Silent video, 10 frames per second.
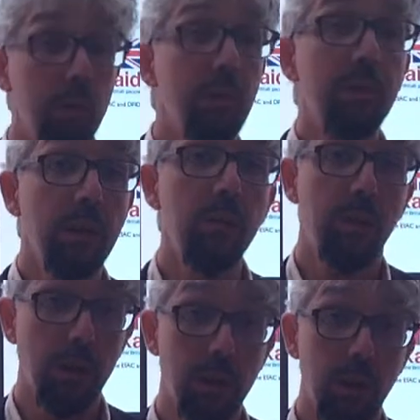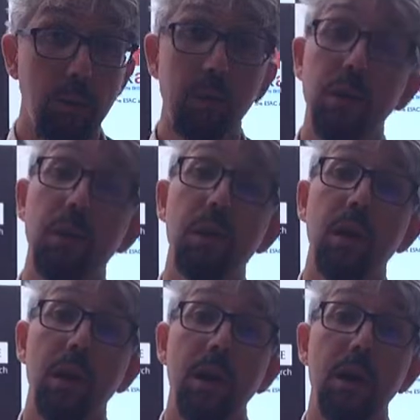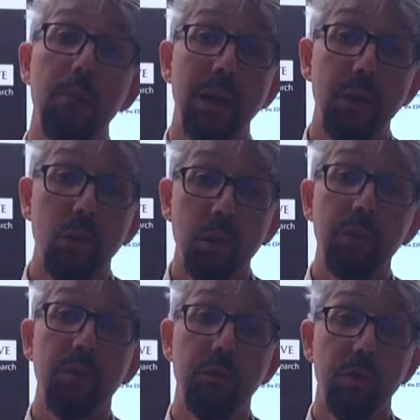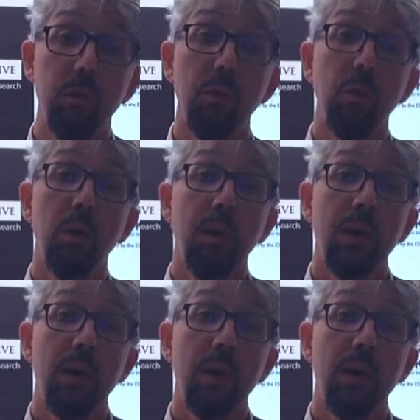move into these neighbourhoods in order to